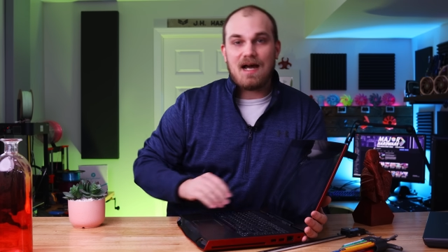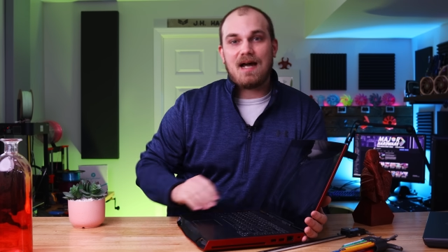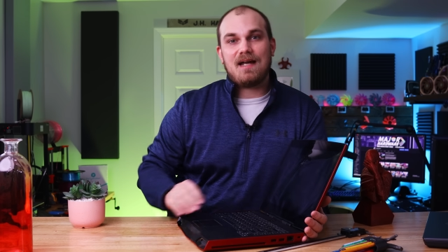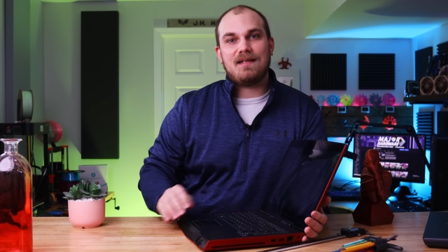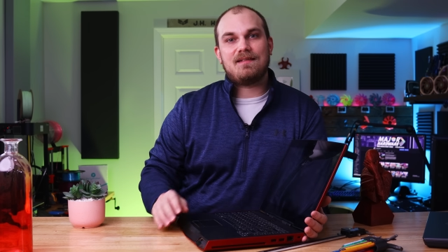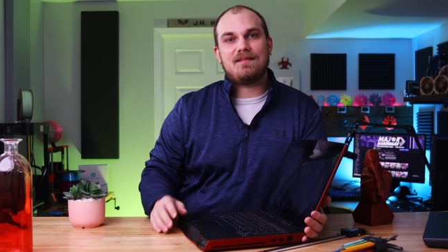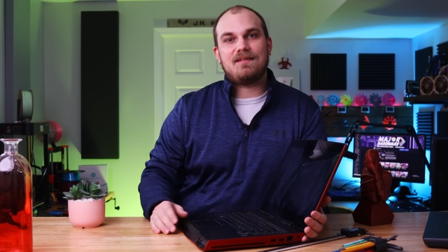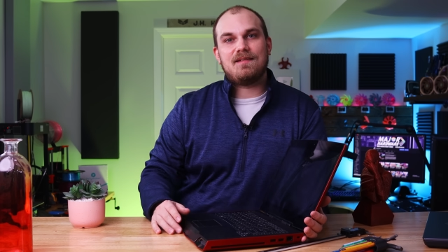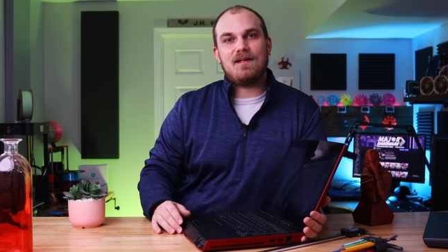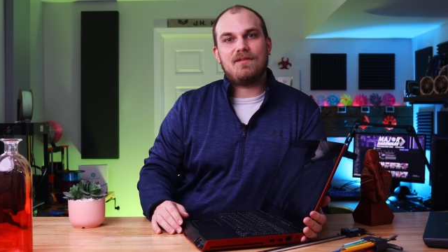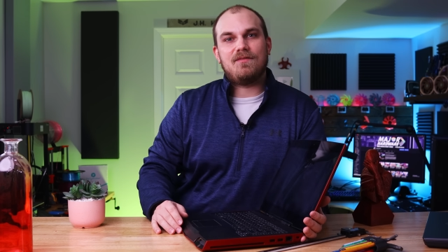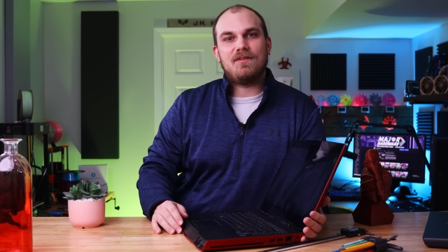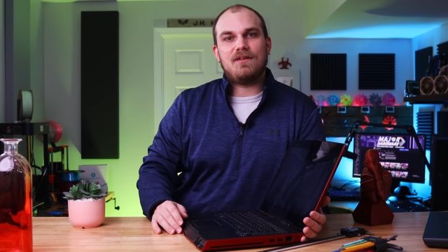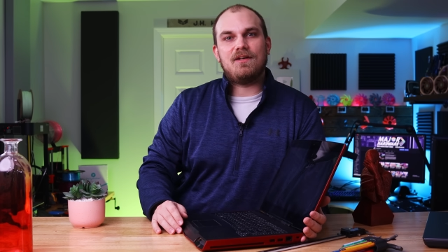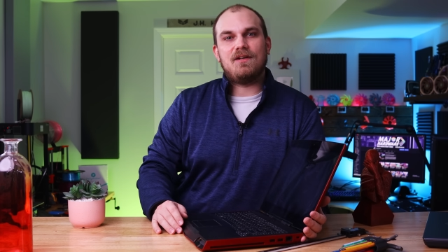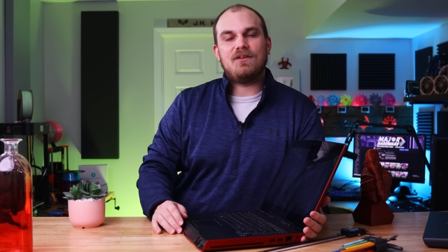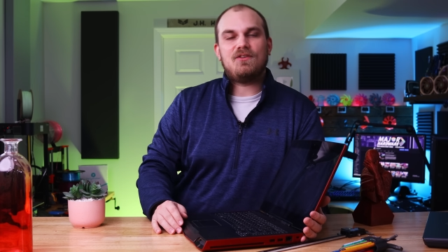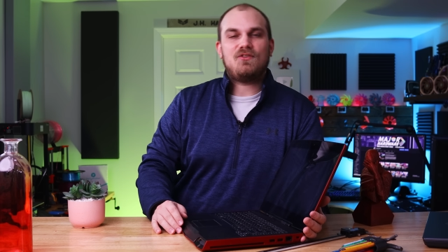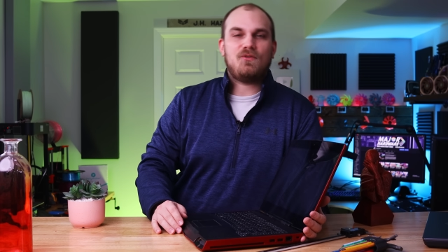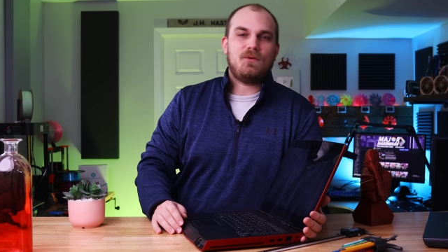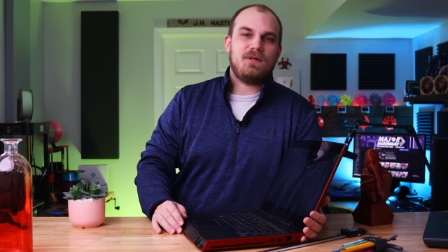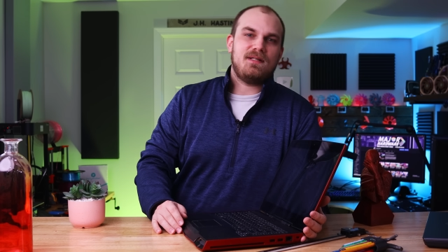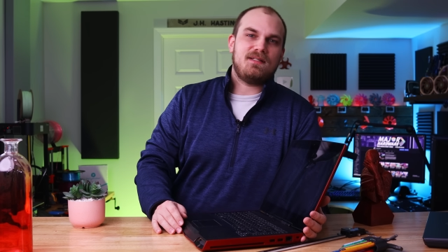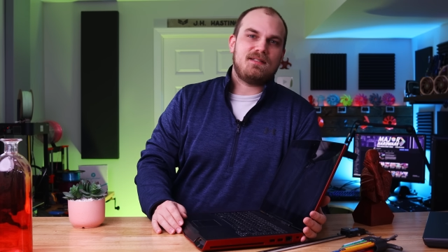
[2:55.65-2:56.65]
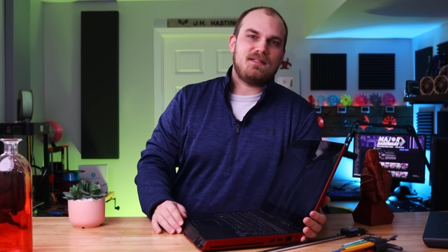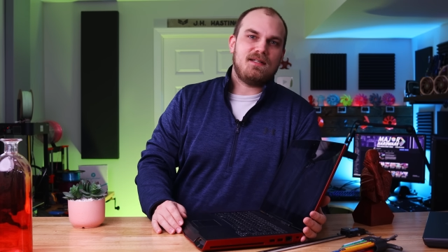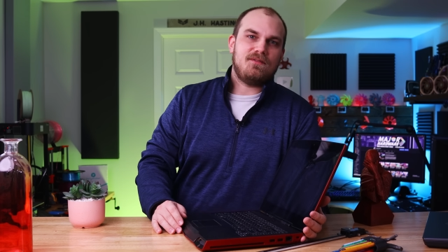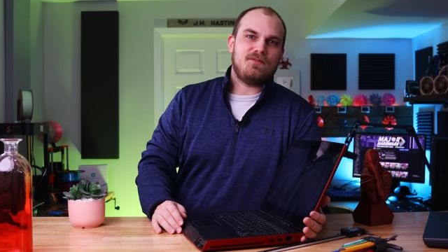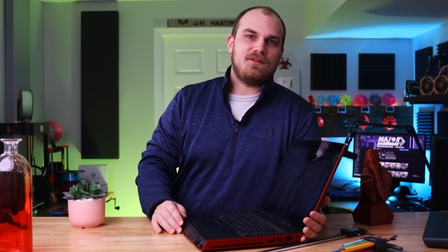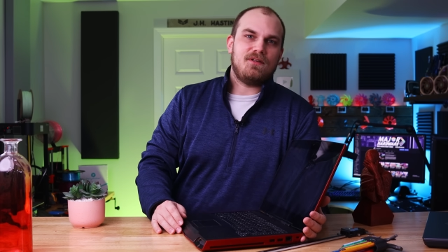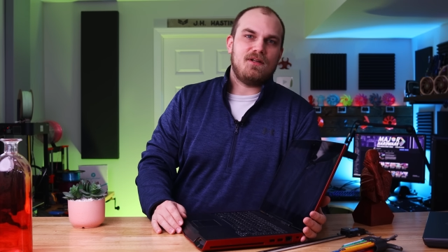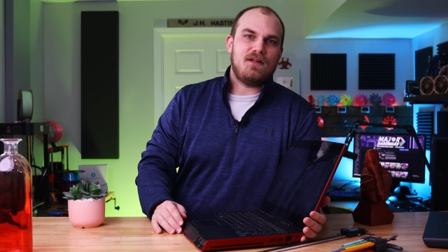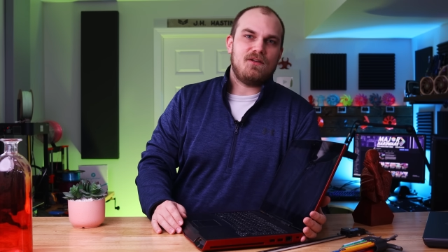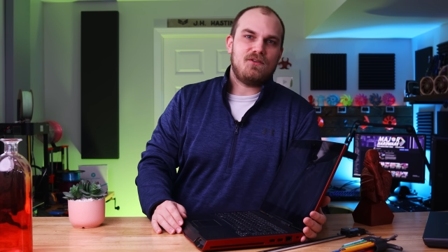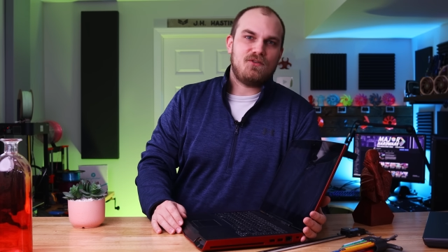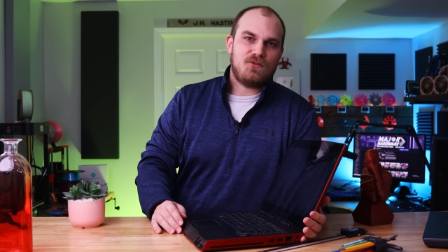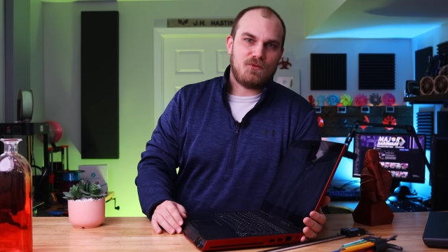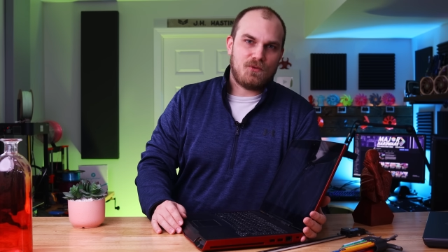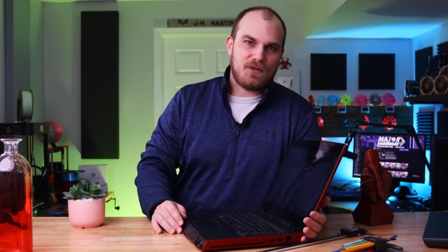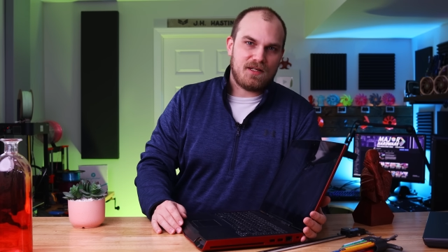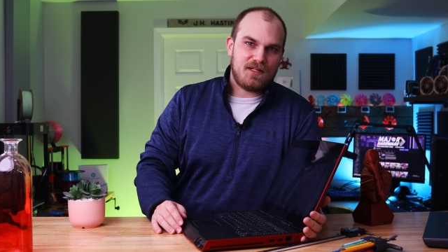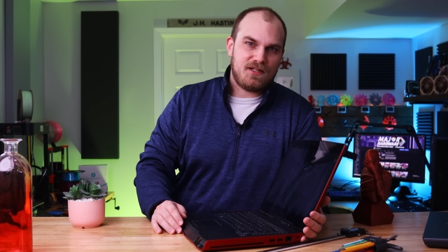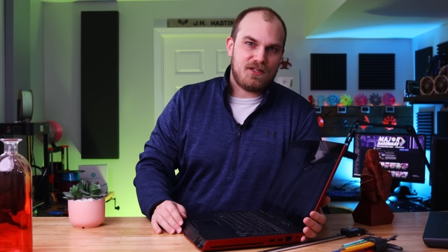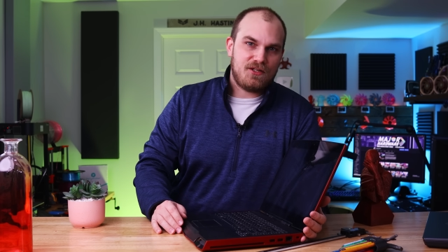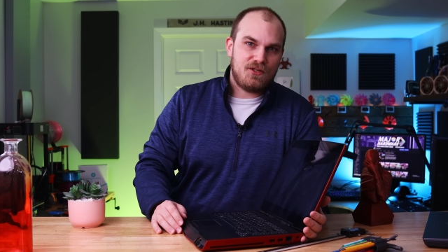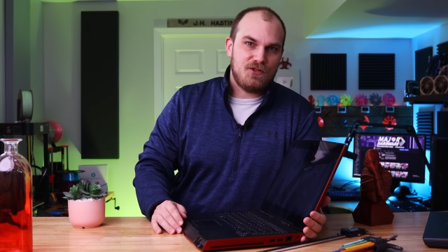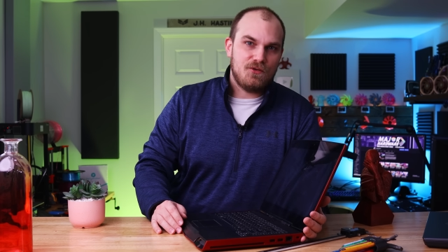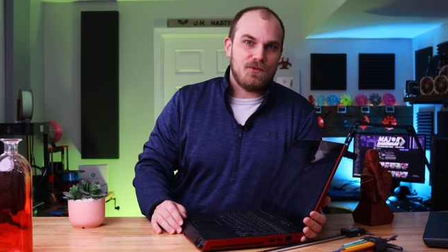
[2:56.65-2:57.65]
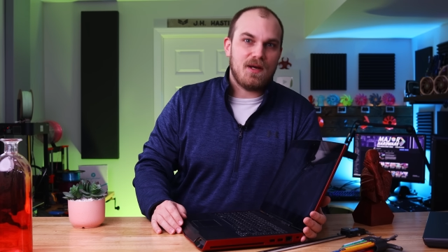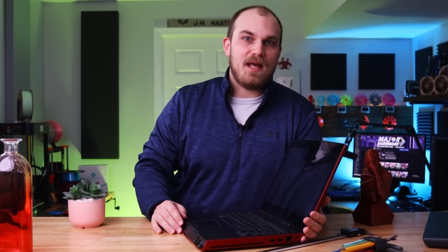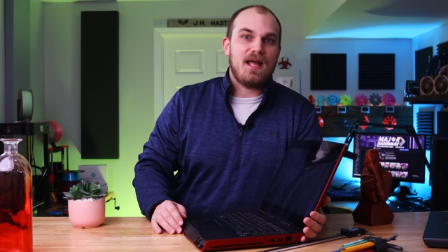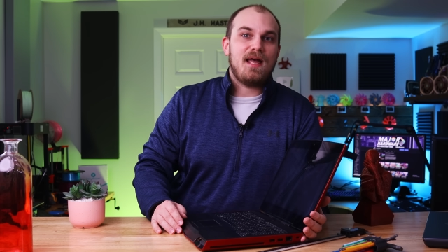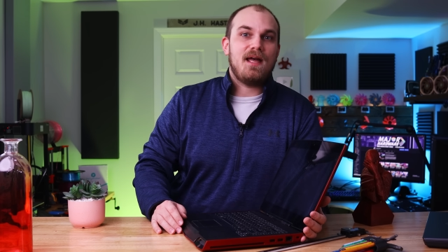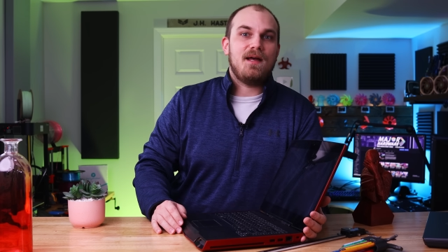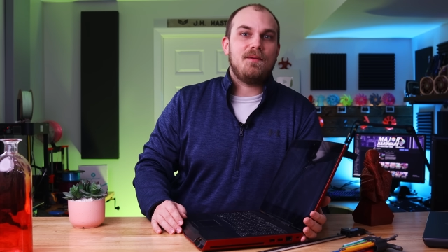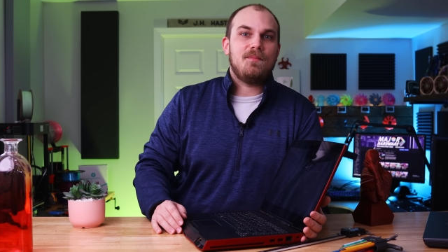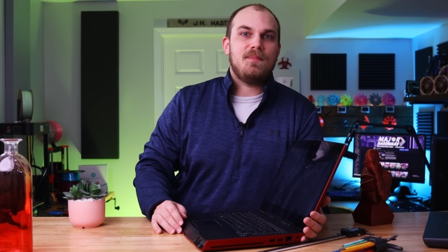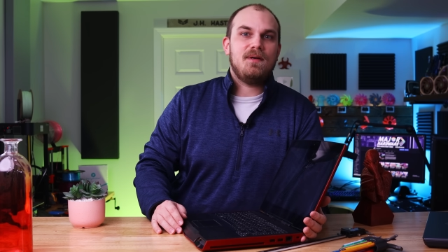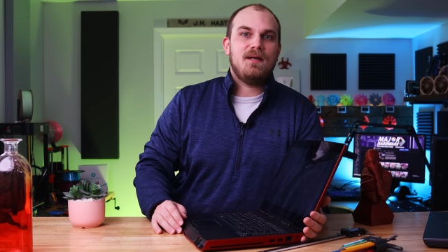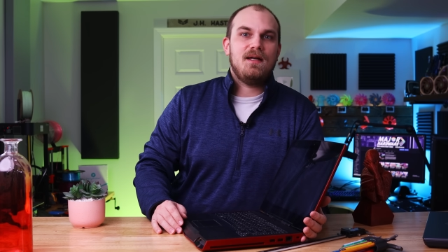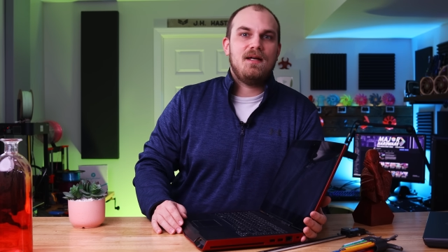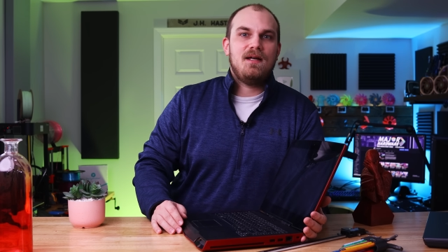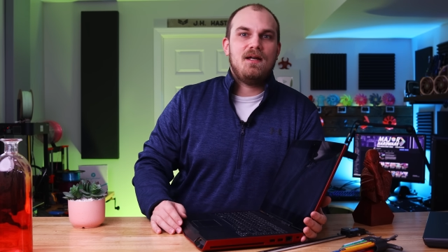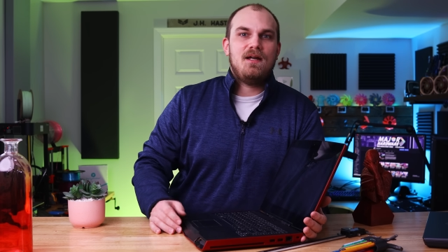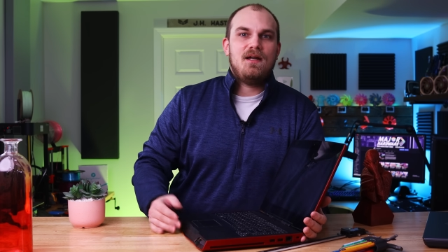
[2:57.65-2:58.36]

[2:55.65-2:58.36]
i7-2720QM,